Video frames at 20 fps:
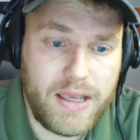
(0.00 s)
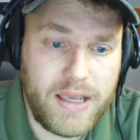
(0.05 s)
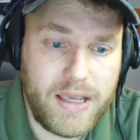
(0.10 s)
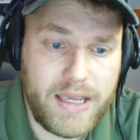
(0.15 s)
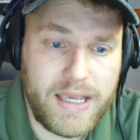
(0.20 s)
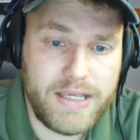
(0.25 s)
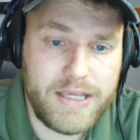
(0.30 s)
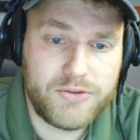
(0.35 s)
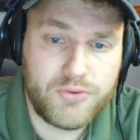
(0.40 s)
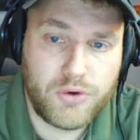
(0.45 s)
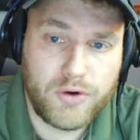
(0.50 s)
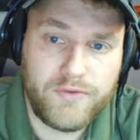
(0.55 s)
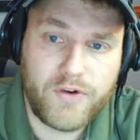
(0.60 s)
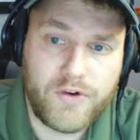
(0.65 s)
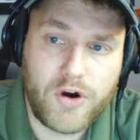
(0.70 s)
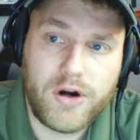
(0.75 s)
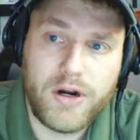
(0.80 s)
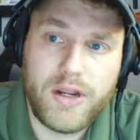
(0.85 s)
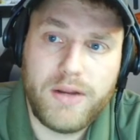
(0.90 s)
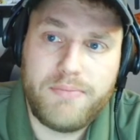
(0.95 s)
he's
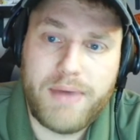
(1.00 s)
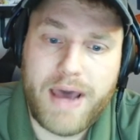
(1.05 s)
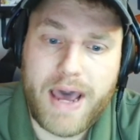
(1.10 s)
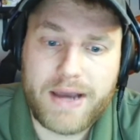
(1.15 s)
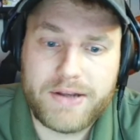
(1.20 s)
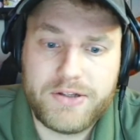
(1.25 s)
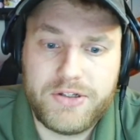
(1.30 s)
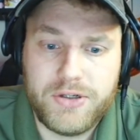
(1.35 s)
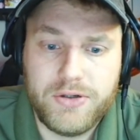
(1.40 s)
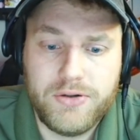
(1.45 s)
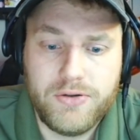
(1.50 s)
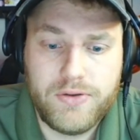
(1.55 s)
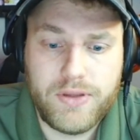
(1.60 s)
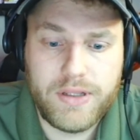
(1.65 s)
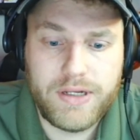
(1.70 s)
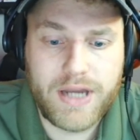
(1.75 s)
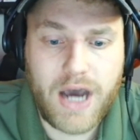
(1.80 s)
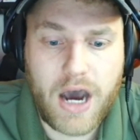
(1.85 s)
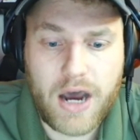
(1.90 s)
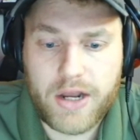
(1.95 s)
reverted back to
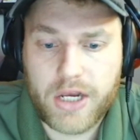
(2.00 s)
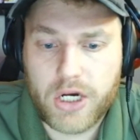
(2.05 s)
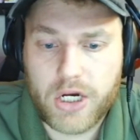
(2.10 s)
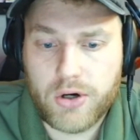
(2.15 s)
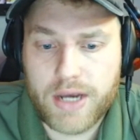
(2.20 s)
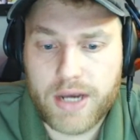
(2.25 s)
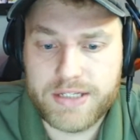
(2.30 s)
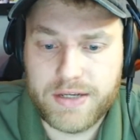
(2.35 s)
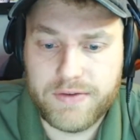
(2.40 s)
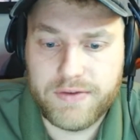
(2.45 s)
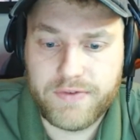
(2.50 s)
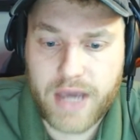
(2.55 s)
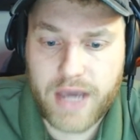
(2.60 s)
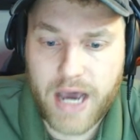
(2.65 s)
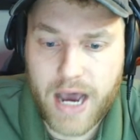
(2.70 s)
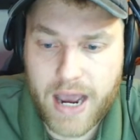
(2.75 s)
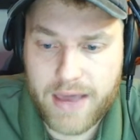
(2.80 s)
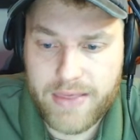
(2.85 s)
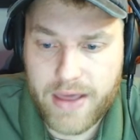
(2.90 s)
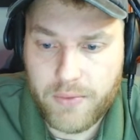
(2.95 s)
the non-aggressive
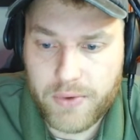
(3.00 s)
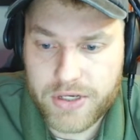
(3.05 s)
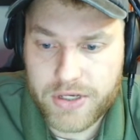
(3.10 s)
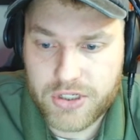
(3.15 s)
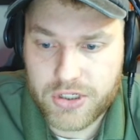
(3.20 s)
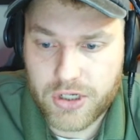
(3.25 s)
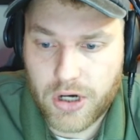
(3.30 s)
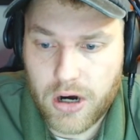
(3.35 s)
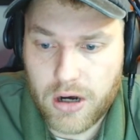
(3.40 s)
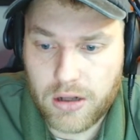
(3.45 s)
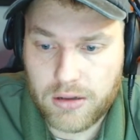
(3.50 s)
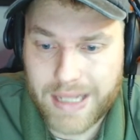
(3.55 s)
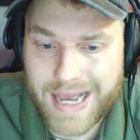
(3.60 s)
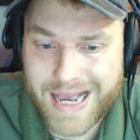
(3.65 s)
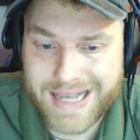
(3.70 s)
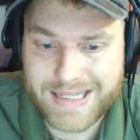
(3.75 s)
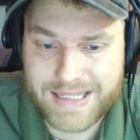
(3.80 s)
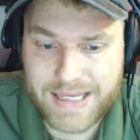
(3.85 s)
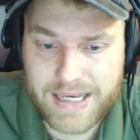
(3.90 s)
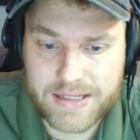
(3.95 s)
guy that we saw
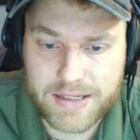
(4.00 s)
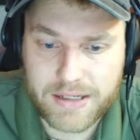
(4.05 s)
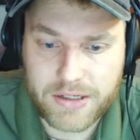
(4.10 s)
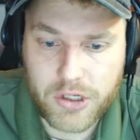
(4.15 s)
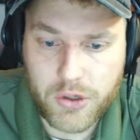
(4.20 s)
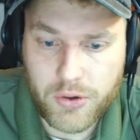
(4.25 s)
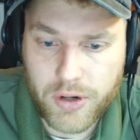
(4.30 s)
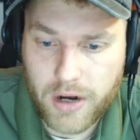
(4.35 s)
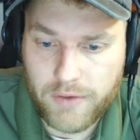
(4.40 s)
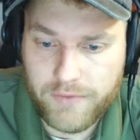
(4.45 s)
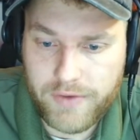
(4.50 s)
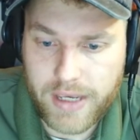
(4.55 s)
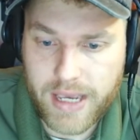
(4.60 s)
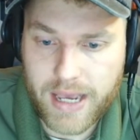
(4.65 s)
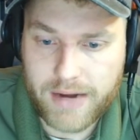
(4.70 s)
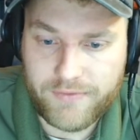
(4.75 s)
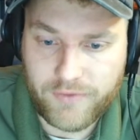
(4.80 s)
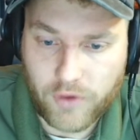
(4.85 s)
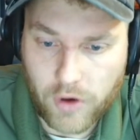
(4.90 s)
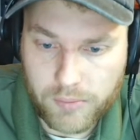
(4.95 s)
last season. UNLV
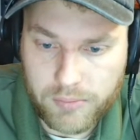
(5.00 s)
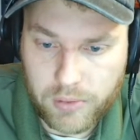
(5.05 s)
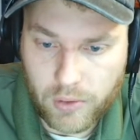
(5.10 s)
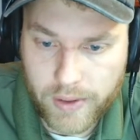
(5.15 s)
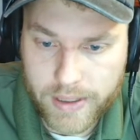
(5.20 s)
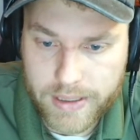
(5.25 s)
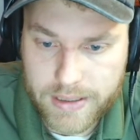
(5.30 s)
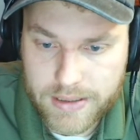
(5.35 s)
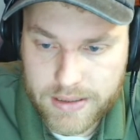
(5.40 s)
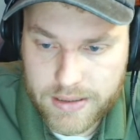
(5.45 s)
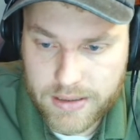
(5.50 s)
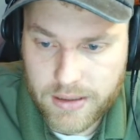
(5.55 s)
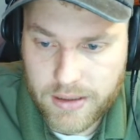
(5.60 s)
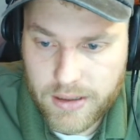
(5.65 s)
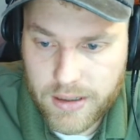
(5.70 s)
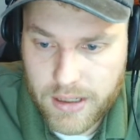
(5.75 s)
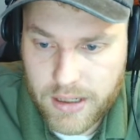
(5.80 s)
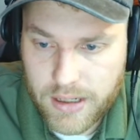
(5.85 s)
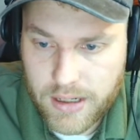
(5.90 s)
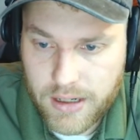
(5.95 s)
had 4 points.
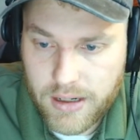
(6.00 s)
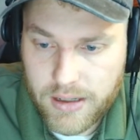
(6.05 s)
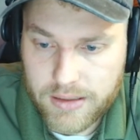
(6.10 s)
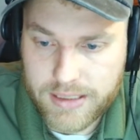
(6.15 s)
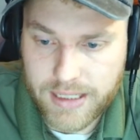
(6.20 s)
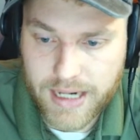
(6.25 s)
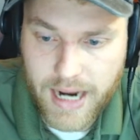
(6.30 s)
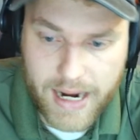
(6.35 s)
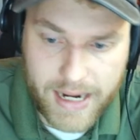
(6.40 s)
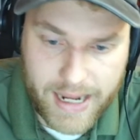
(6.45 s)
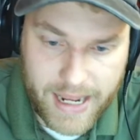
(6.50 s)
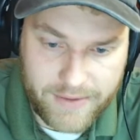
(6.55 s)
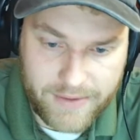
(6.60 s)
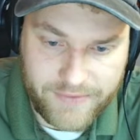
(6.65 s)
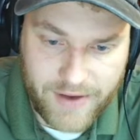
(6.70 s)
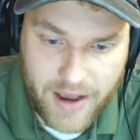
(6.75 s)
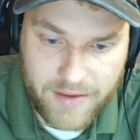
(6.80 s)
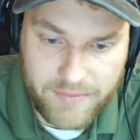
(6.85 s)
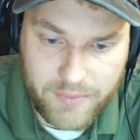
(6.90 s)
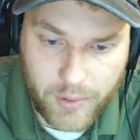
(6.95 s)
Tonight he had
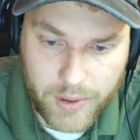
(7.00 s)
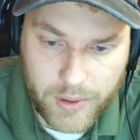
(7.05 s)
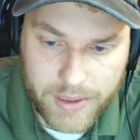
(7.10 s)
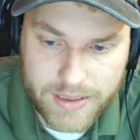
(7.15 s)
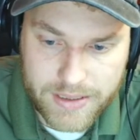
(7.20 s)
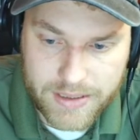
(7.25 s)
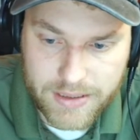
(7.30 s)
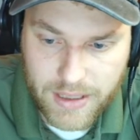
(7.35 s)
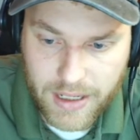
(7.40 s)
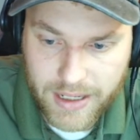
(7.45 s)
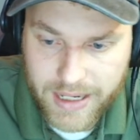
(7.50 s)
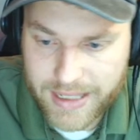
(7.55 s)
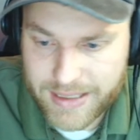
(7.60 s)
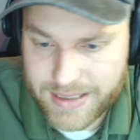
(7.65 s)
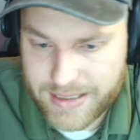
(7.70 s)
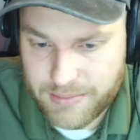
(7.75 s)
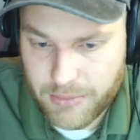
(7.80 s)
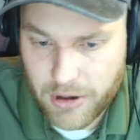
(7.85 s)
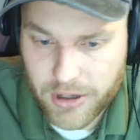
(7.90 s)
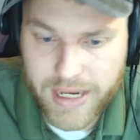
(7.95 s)
5 points.
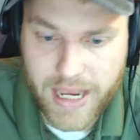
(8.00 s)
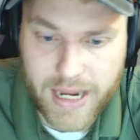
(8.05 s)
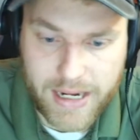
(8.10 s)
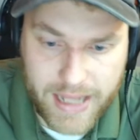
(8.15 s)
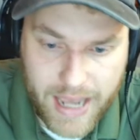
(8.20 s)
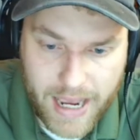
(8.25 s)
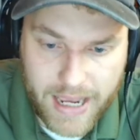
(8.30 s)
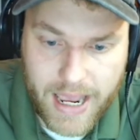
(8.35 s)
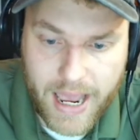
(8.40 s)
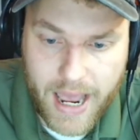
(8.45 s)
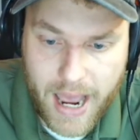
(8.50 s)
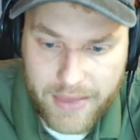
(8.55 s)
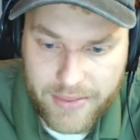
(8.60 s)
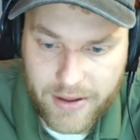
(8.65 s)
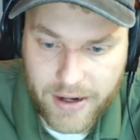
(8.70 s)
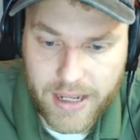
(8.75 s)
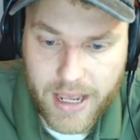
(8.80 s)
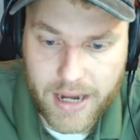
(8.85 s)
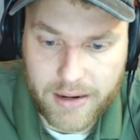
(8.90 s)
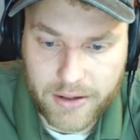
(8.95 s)
Against Marquette, yeah, I
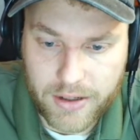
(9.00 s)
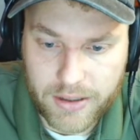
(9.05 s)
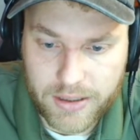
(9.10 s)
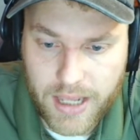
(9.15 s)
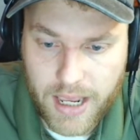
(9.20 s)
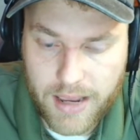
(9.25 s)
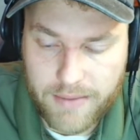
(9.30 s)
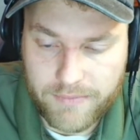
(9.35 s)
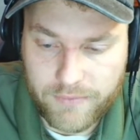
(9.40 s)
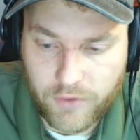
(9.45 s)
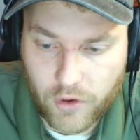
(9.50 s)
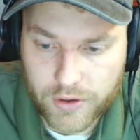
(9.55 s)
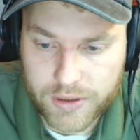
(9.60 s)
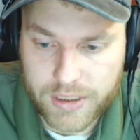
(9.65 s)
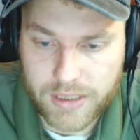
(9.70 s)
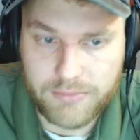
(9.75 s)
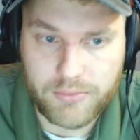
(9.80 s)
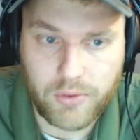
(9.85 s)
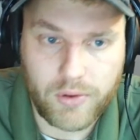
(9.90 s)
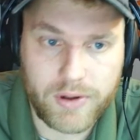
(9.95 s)
thought he had a good game,
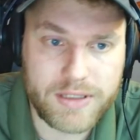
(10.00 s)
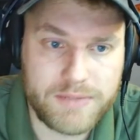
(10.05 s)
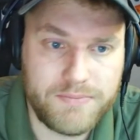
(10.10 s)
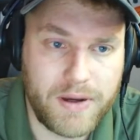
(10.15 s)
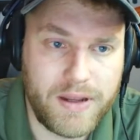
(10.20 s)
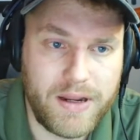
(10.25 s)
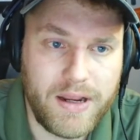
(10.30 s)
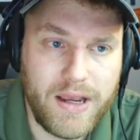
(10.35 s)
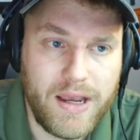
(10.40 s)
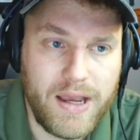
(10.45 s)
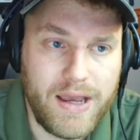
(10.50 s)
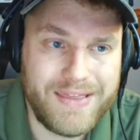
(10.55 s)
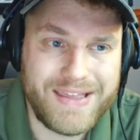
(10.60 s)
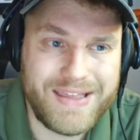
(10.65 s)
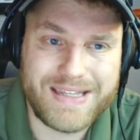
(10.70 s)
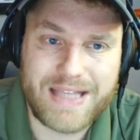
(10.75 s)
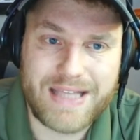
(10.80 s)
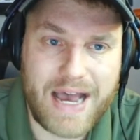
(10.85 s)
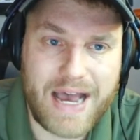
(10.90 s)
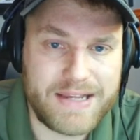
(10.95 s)
14 points. But
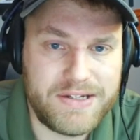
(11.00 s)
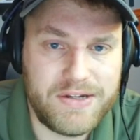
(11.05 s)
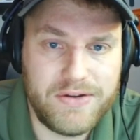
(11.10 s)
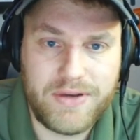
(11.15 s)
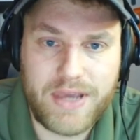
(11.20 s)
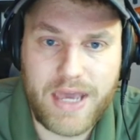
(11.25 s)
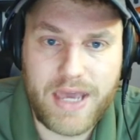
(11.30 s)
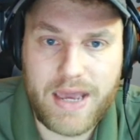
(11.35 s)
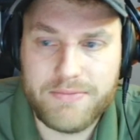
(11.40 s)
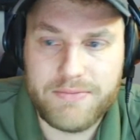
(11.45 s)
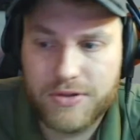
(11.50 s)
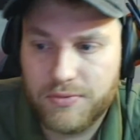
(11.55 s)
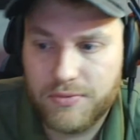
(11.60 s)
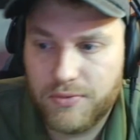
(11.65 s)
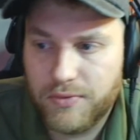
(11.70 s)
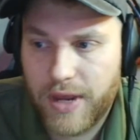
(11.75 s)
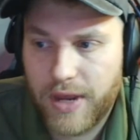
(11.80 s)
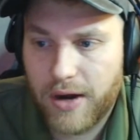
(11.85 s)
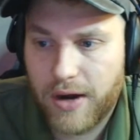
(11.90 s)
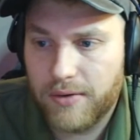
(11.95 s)
these last 2 games,
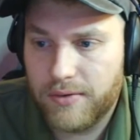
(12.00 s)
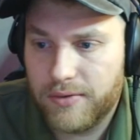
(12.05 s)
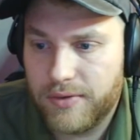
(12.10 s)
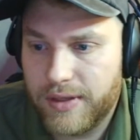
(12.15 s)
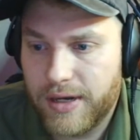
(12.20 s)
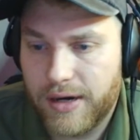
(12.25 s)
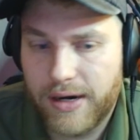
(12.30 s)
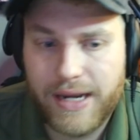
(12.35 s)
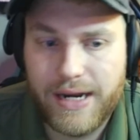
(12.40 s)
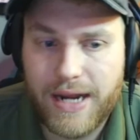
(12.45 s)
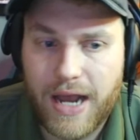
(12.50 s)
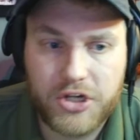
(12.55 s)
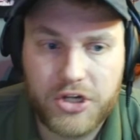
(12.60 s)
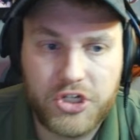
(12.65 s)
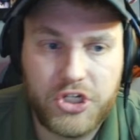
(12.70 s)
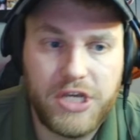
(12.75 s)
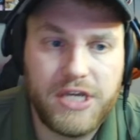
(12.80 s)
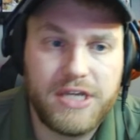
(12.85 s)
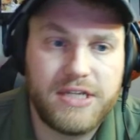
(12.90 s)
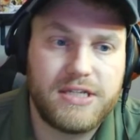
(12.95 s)
they're Enoch
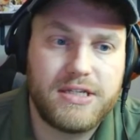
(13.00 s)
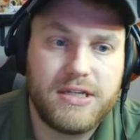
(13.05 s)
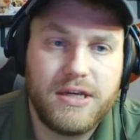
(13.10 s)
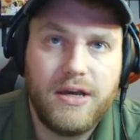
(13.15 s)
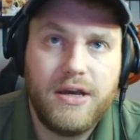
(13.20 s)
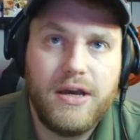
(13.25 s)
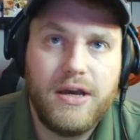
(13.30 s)
Cheeks